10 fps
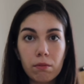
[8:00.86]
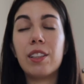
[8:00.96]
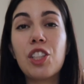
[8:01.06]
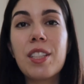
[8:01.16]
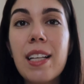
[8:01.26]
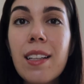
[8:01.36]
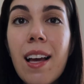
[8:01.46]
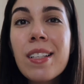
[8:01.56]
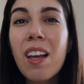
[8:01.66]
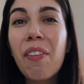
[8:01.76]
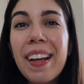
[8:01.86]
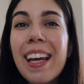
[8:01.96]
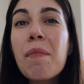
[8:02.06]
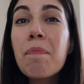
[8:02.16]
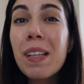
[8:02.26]
She said
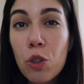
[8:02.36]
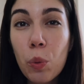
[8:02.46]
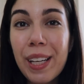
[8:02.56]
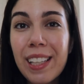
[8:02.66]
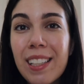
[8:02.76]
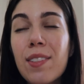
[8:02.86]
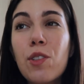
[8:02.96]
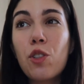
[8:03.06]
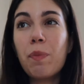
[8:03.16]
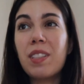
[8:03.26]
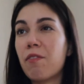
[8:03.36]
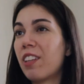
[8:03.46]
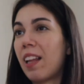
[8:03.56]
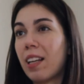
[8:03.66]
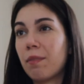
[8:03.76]
something in between, so it should be
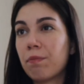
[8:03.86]
something like,